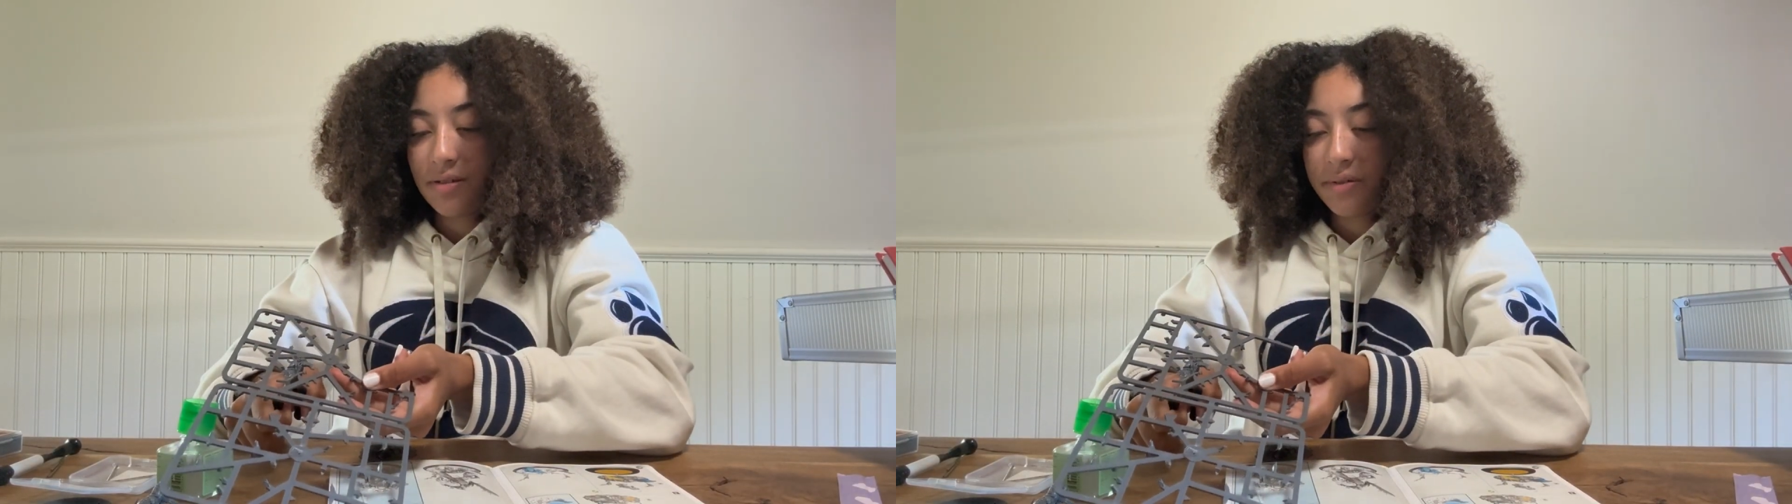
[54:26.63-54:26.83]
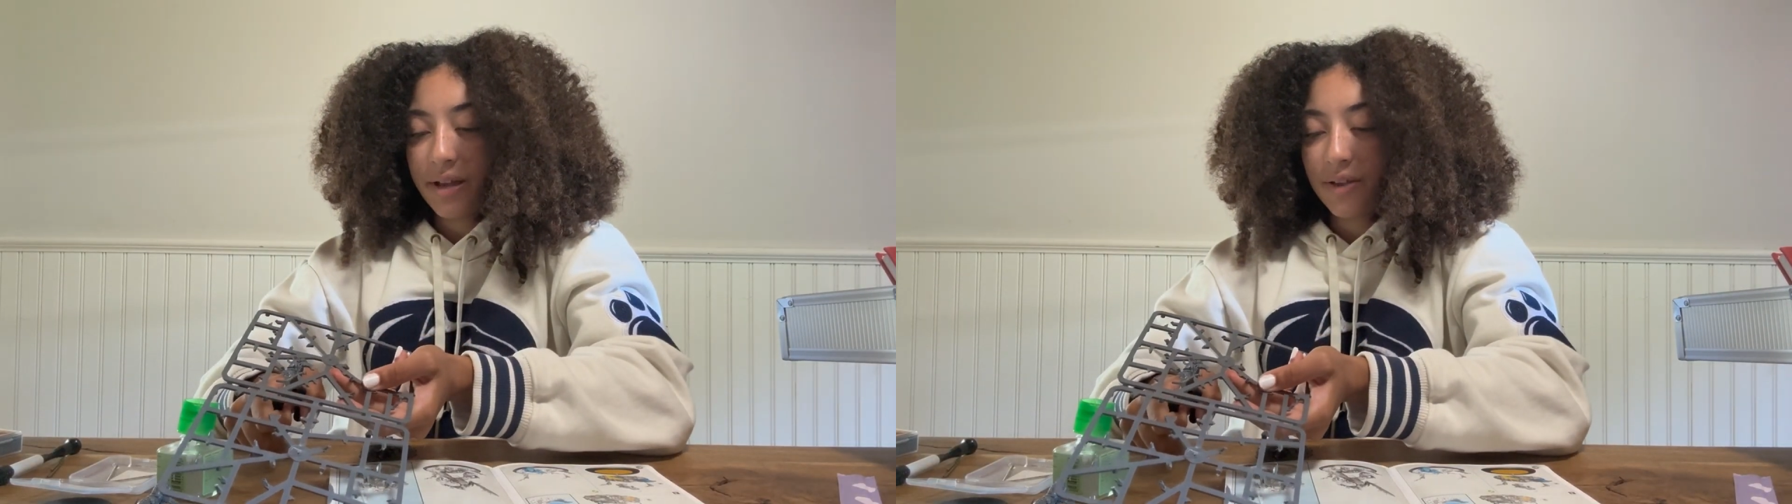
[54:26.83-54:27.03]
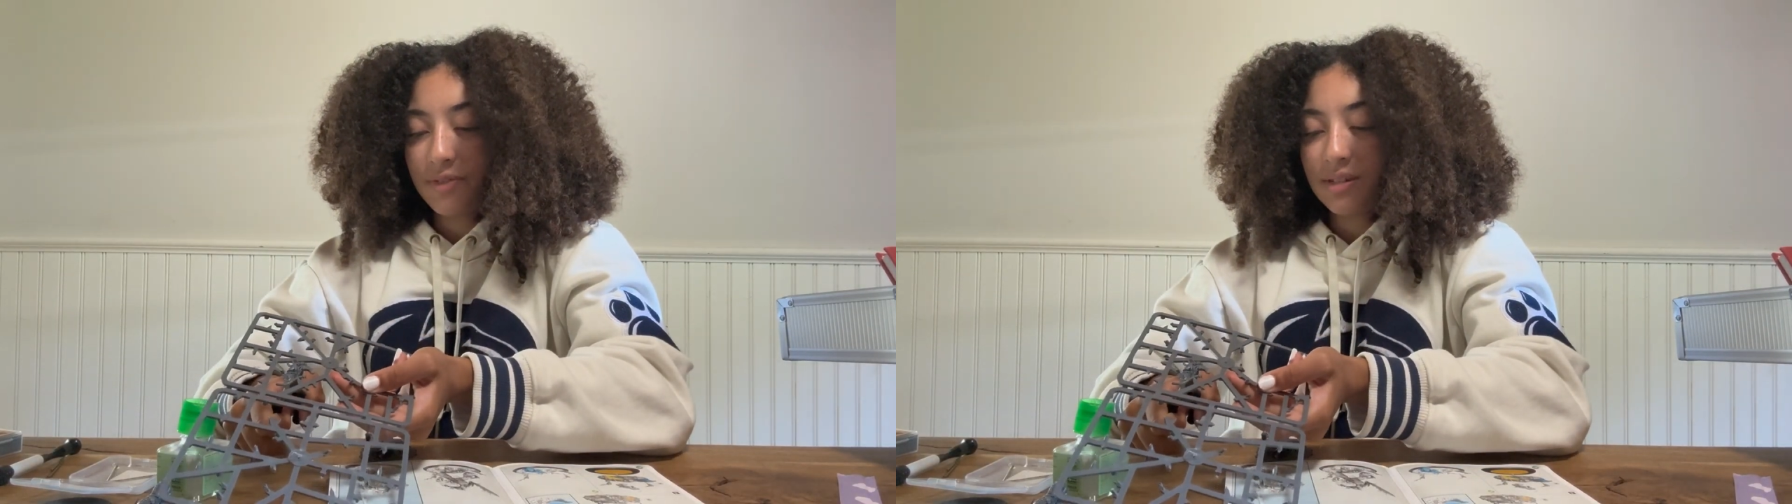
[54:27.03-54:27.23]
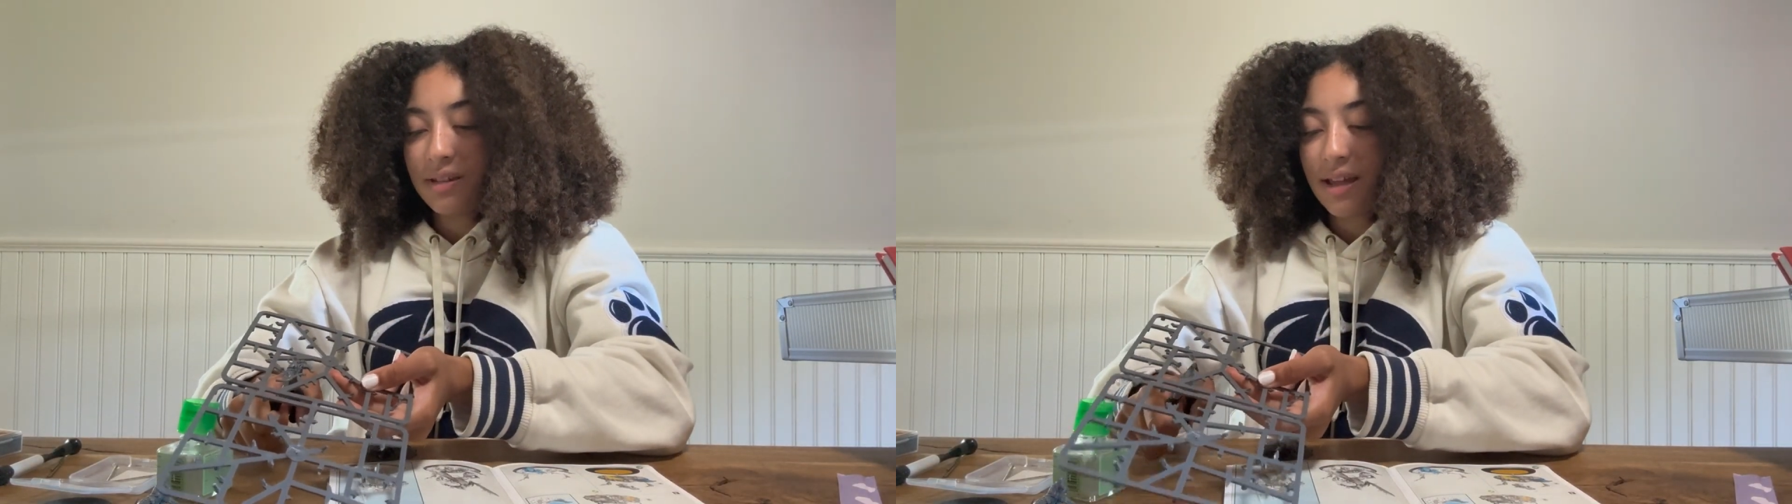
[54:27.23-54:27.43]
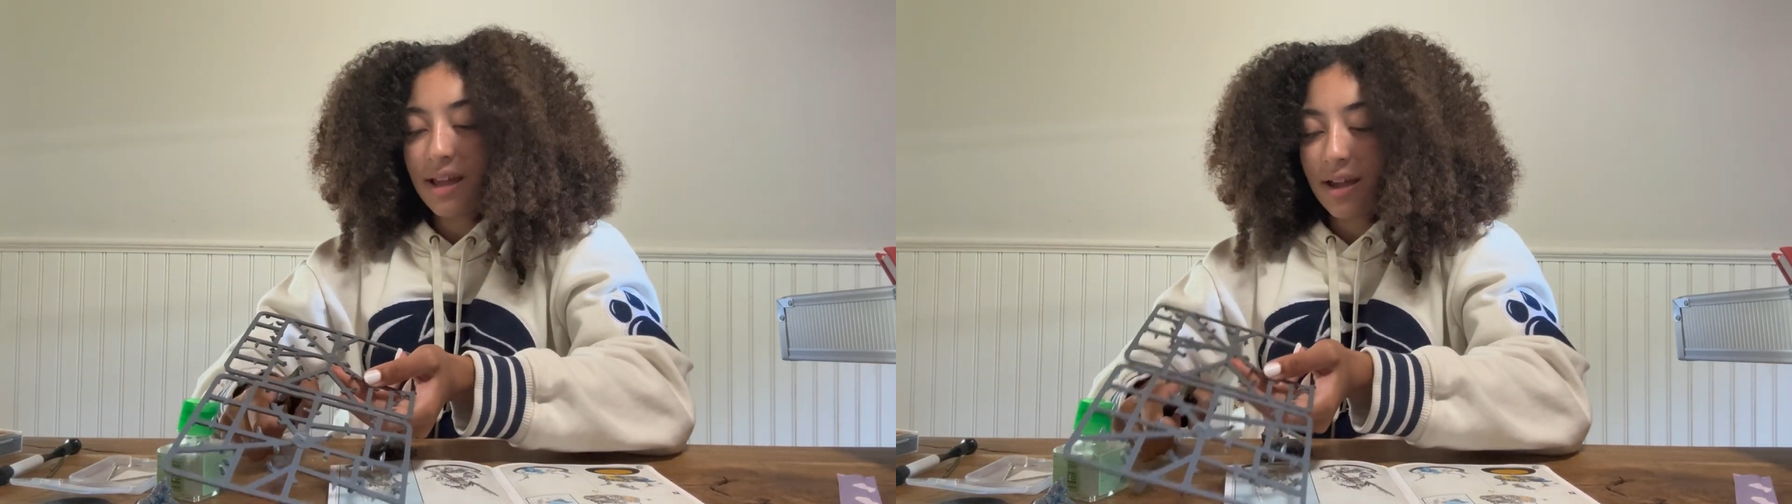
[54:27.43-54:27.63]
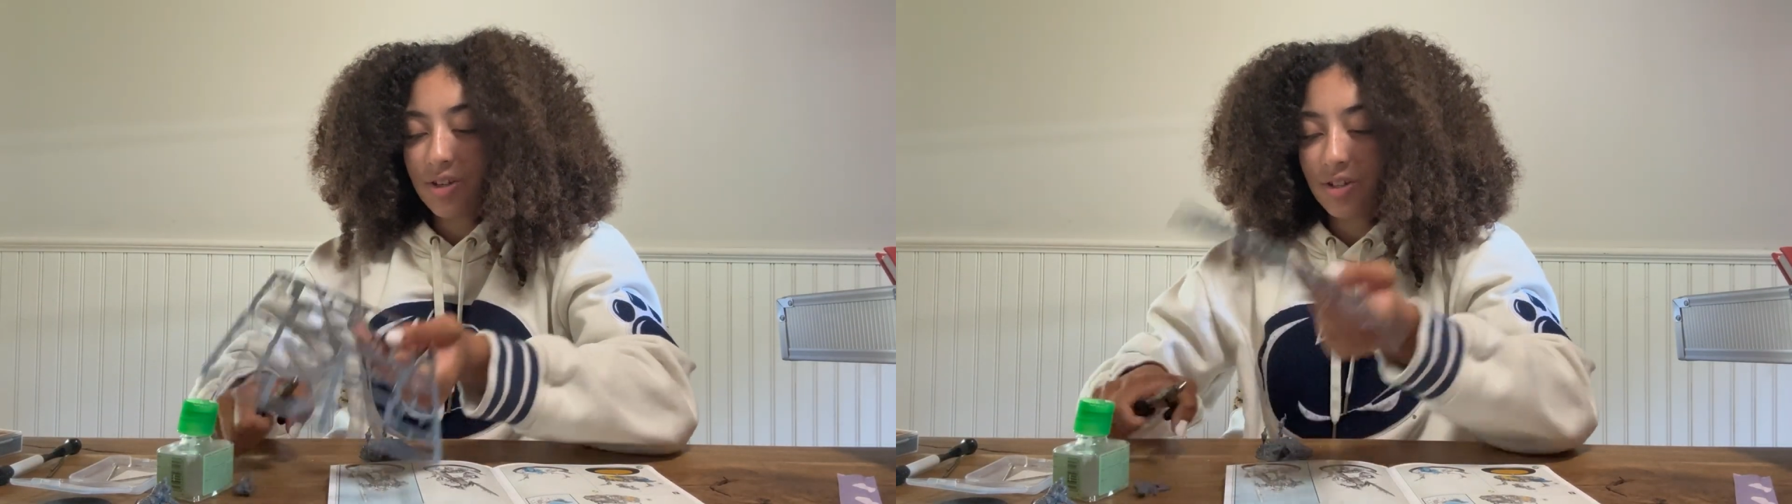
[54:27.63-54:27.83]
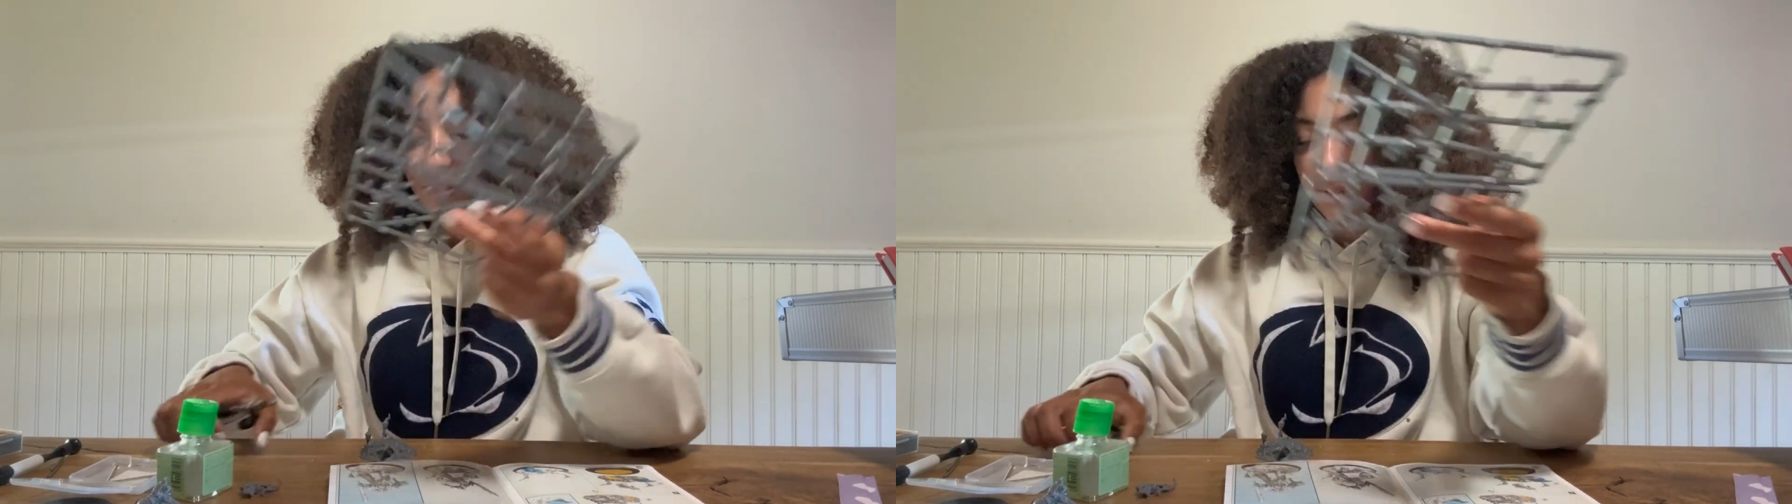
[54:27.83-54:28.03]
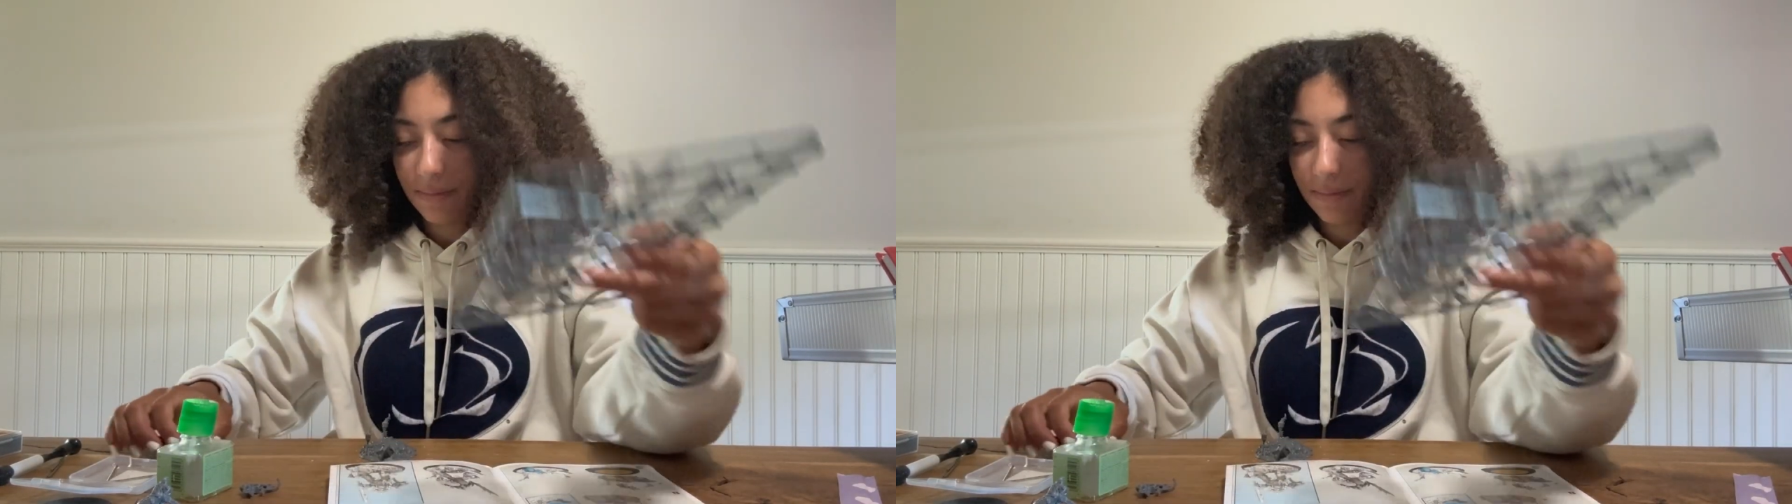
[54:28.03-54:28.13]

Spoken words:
arrive today, actually.